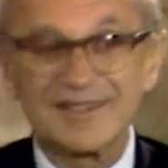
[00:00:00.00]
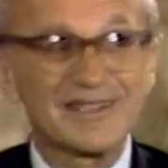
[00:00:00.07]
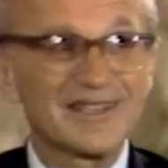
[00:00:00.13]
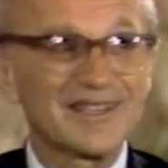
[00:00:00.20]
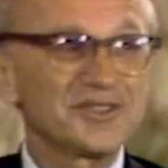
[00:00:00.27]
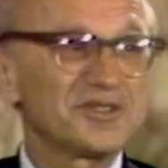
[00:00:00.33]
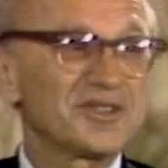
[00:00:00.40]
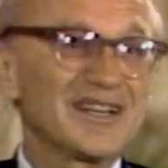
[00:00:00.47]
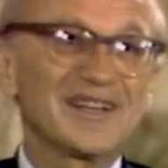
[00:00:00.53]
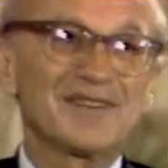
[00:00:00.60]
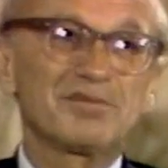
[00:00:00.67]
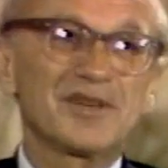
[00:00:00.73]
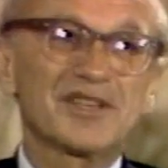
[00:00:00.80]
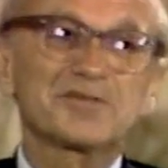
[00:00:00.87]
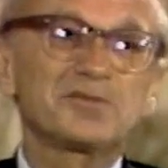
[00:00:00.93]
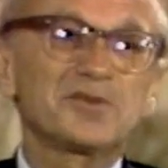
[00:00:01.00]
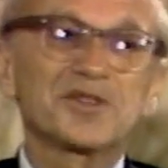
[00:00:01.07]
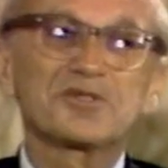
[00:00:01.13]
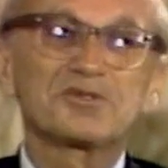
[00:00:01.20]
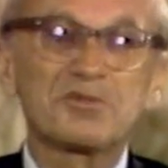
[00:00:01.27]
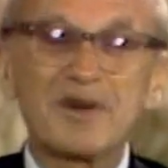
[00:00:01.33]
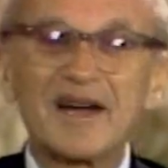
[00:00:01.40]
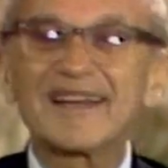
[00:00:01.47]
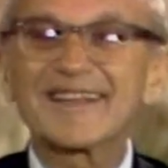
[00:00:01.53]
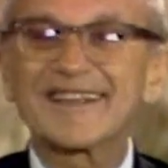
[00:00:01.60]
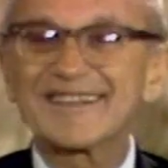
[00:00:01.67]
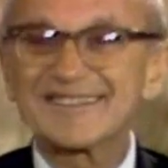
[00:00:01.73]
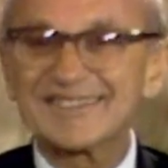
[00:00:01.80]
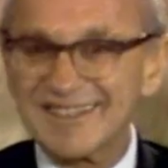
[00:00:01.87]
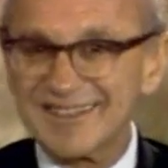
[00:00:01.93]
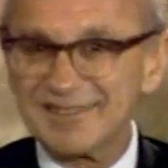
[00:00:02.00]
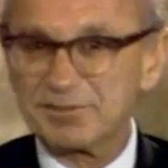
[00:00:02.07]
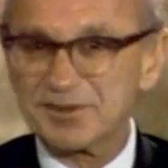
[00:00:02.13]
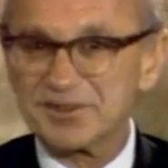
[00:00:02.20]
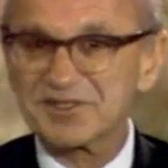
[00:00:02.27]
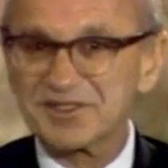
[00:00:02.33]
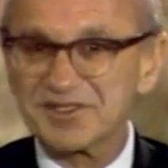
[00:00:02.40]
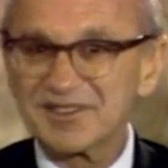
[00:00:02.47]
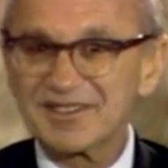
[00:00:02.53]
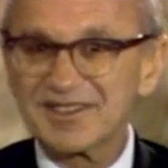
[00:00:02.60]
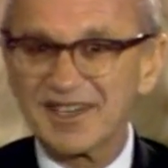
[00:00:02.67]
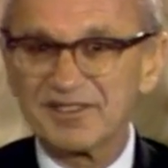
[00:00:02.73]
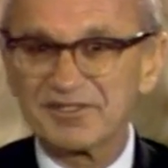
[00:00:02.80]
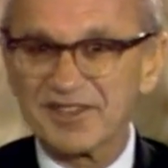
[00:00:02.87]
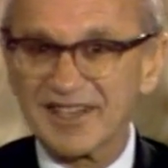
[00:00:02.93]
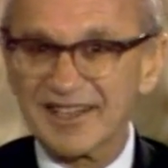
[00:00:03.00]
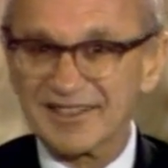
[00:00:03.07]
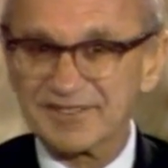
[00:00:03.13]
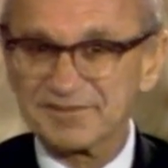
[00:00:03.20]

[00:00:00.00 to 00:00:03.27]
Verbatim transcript: And you have much more dramatic examples of that.